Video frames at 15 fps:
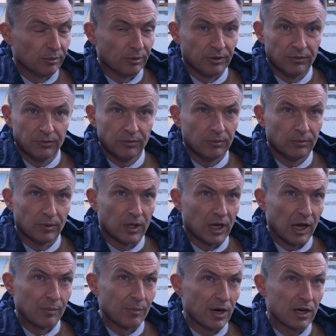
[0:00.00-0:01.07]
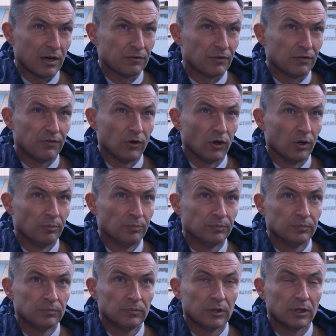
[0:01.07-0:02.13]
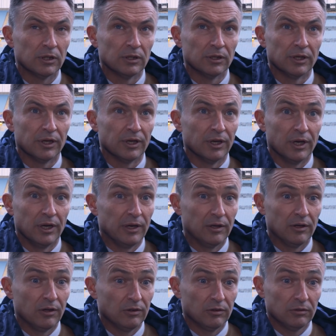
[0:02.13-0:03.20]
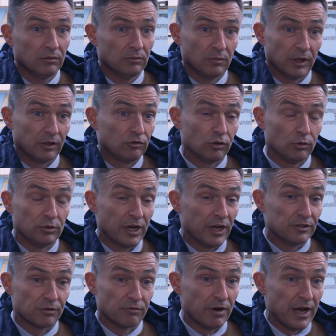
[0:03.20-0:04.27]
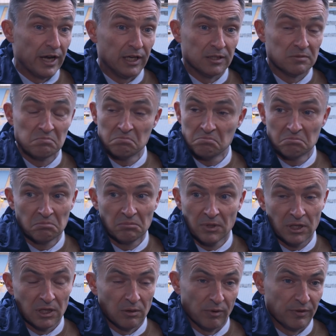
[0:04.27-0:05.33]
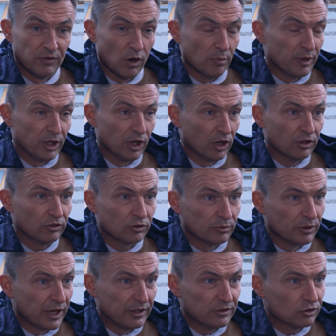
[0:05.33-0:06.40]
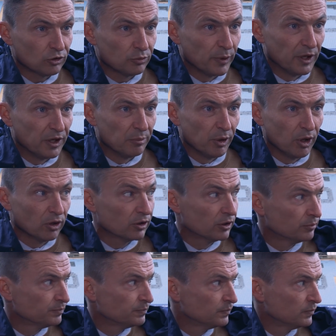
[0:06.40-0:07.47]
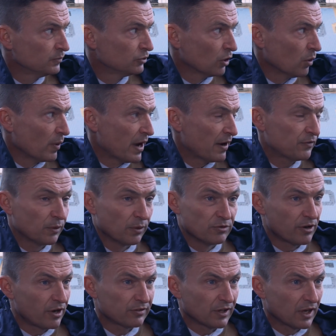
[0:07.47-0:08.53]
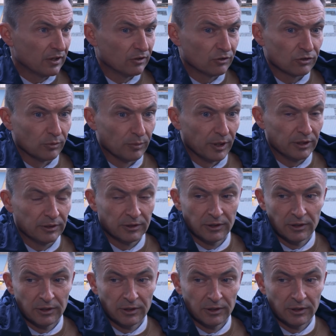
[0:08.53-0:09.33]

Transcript: We we came back after Fulham, and uh, it, we had two days of rain, and we've not been on it some days. It's just been a bog, so we have to address that in the summer.